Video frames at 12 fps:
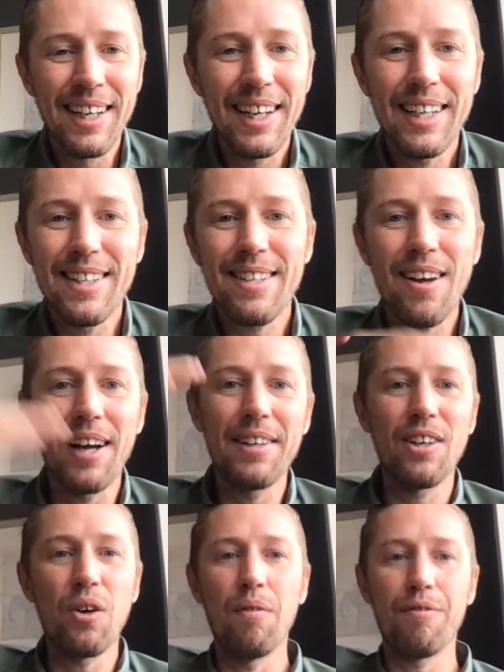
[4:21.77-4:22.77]
he's kind
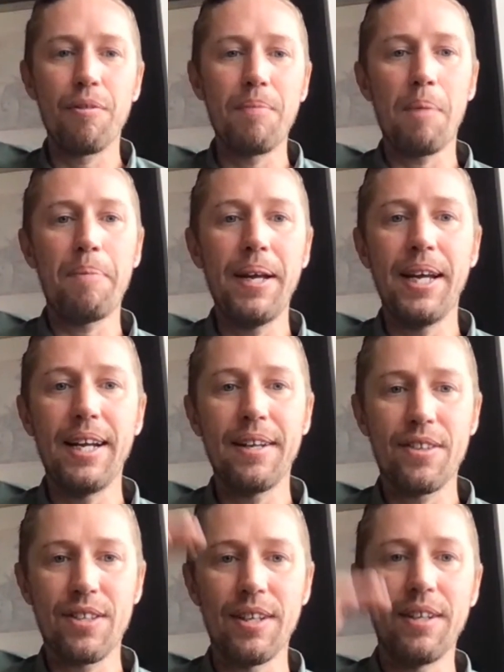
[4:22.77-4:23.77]
of gone from up here
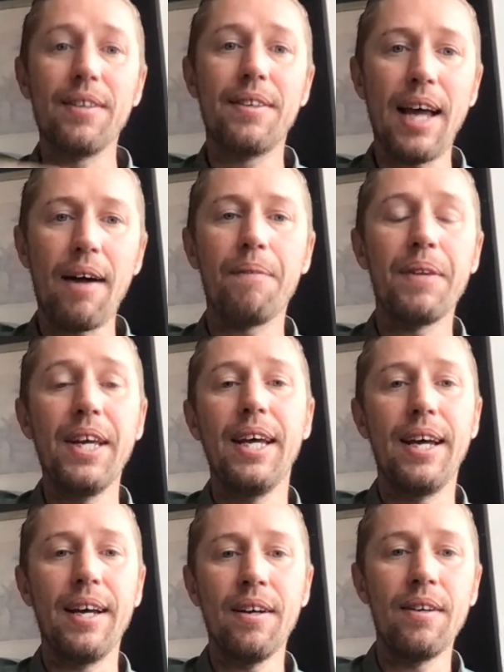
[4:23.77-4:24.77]
to down
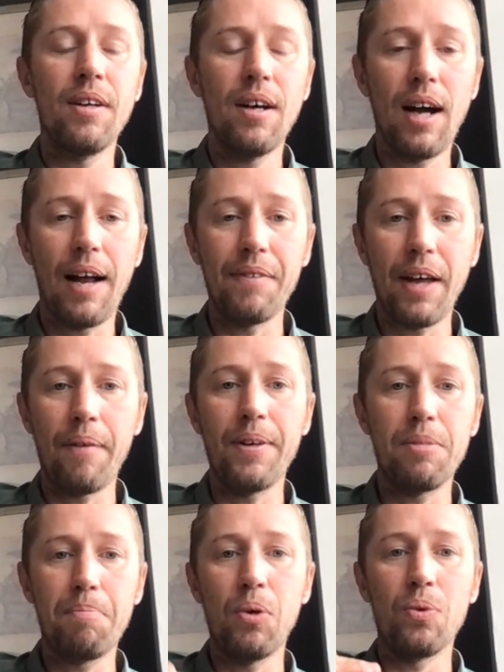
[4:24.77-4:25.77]
here, and now
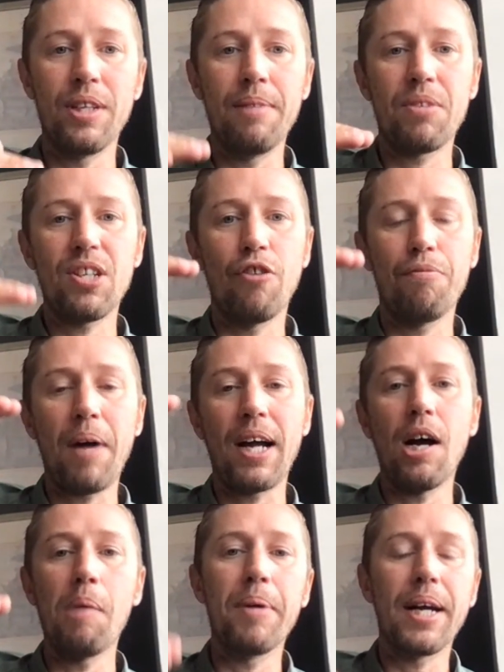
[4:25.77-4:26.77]
he's building himself back
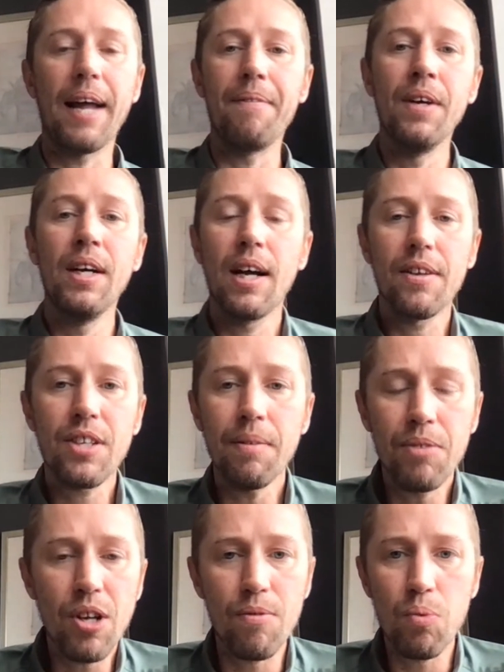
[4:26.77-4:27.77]
up again. And
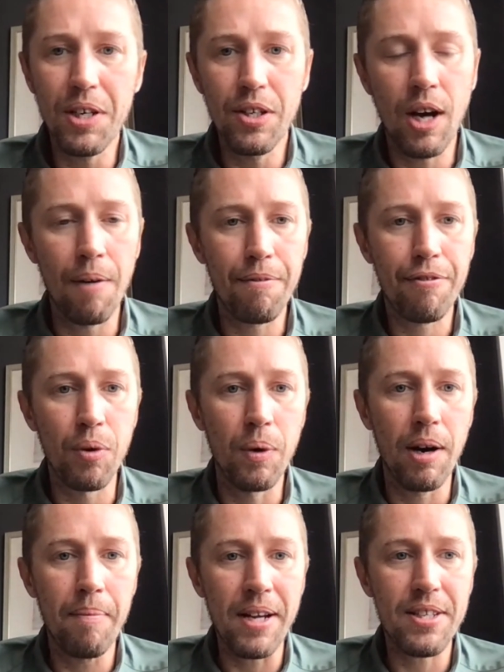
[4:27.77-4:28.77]
sometimes when you come through
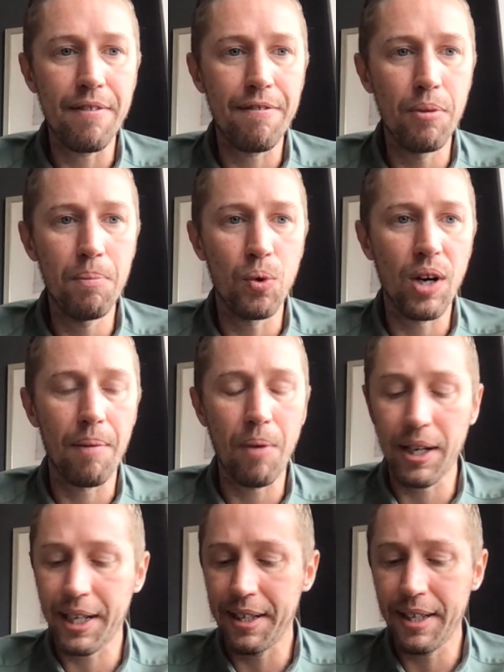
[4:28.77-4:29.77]
at a massive football club
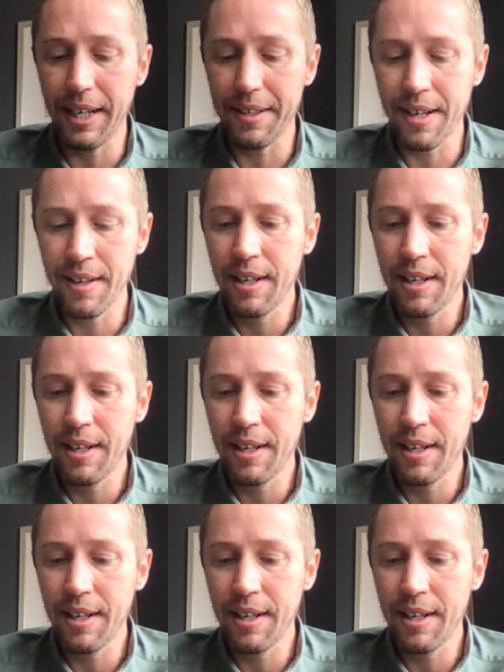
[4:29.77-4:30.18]
like he did,